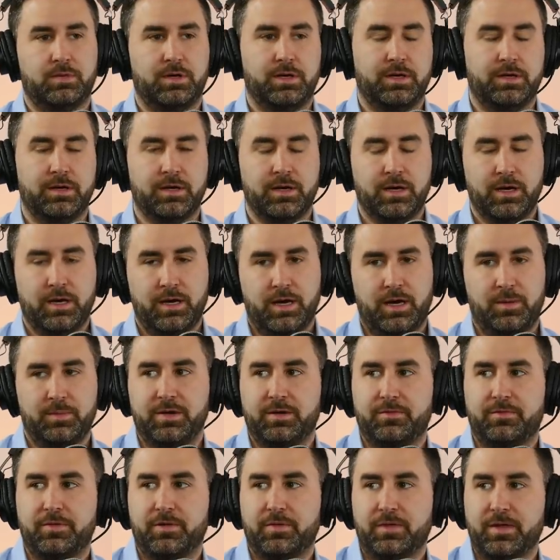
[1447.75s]
Right. I
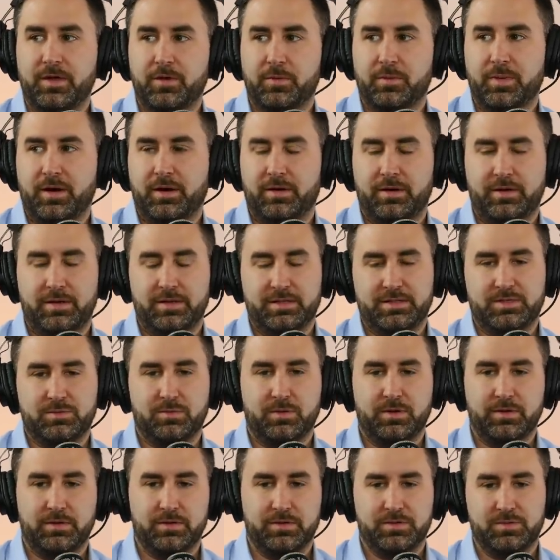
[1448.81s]
mean, if you think about it, it's
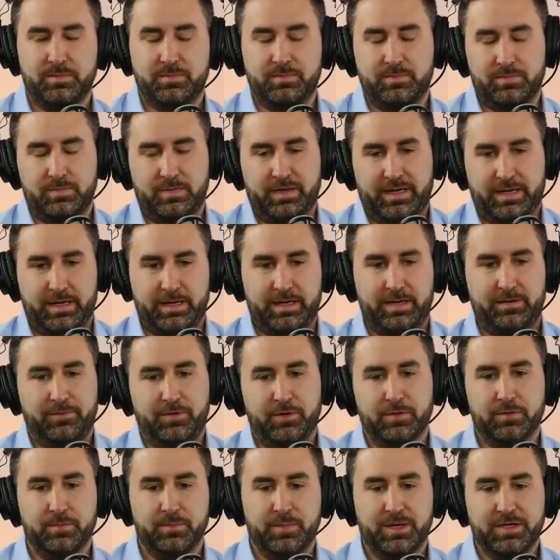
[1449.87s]
one of those like if
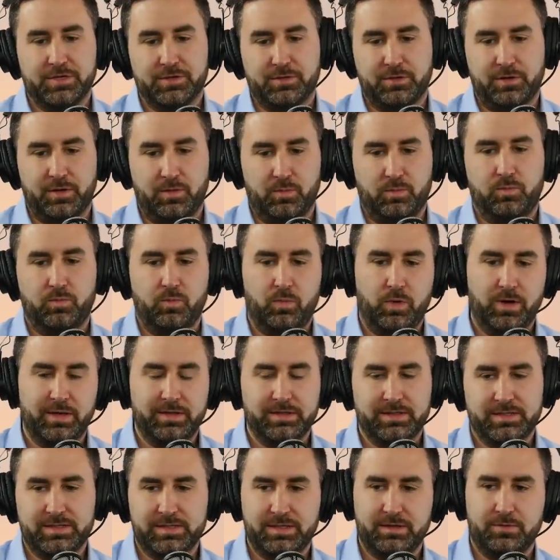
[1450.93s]
you're measuring
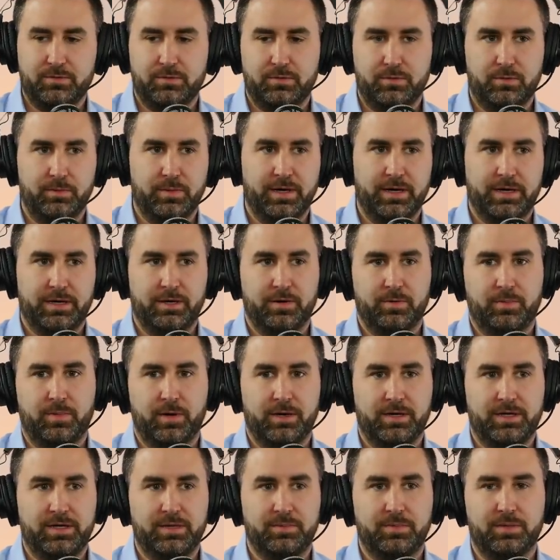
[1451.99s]
one single Medicare
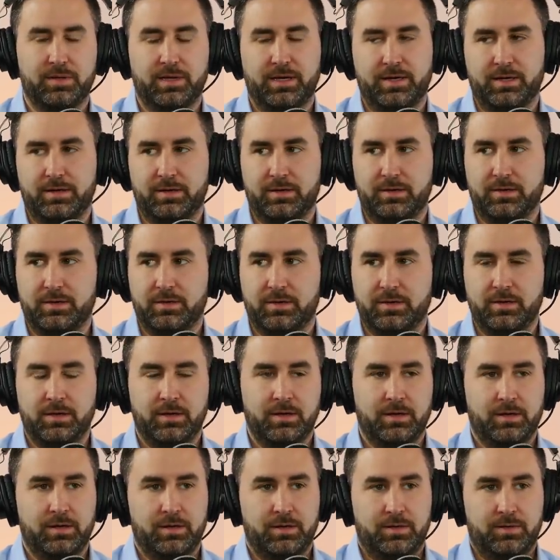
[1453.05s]
Part D plan,
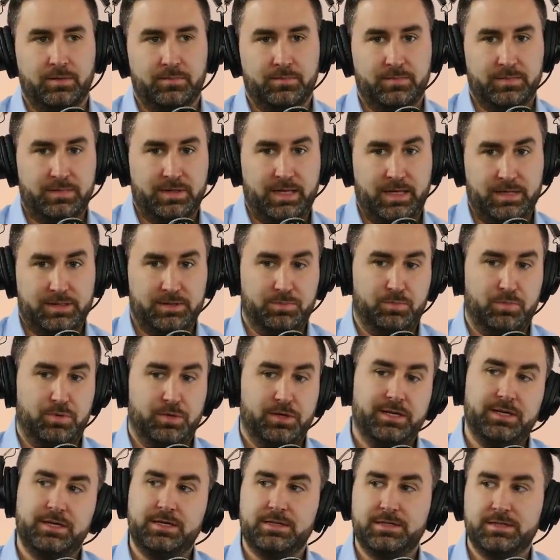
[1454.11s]
that's
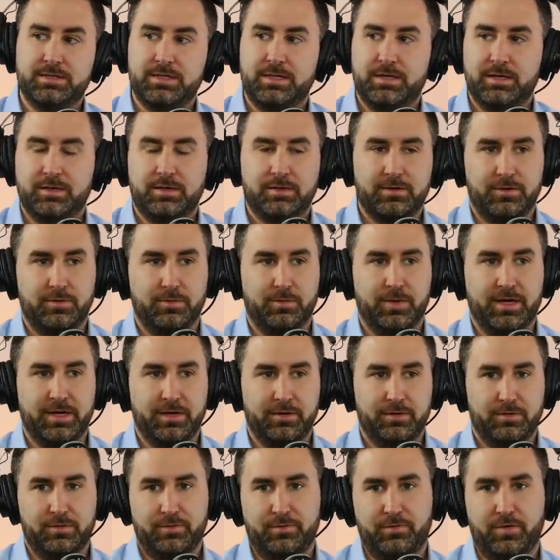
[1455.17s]
pretty easy. Your
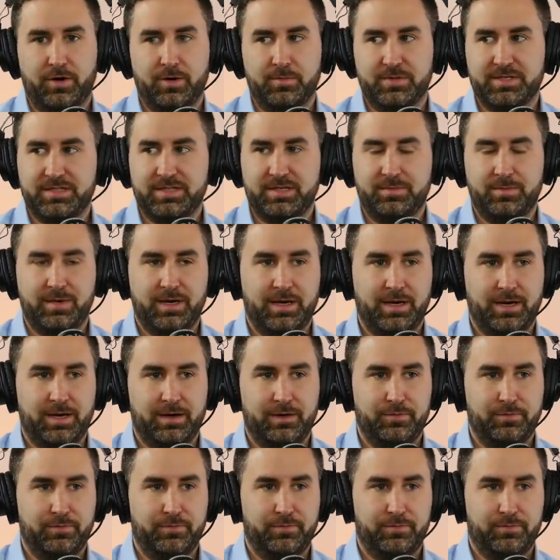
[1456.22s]
regular pharmacy may
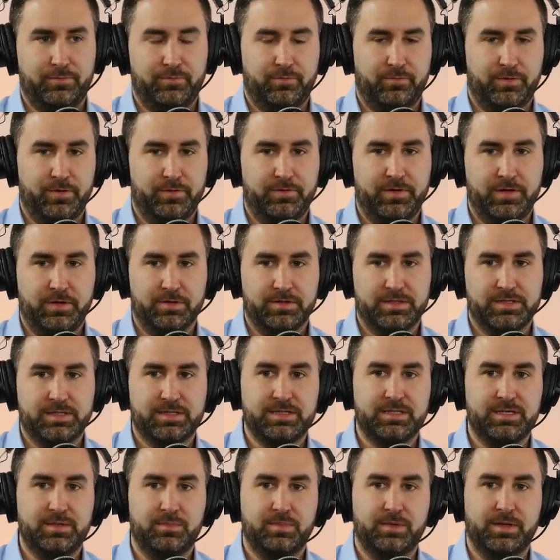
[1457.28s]
have 50 or
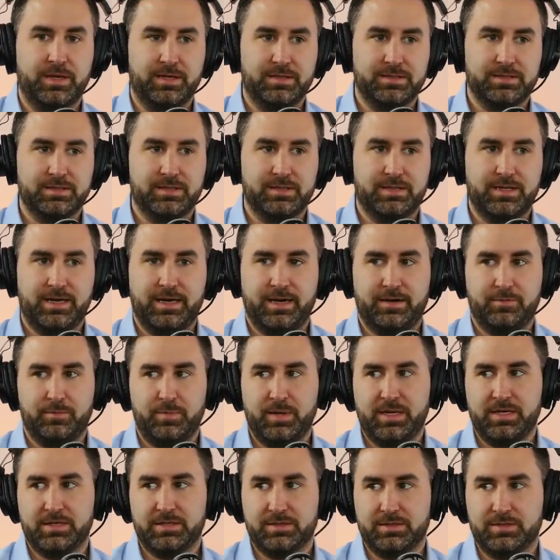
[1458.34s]
60 plans that they have
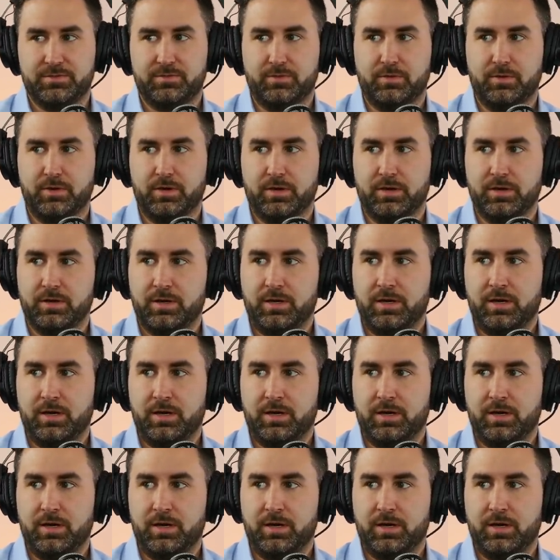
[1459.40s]
patients for.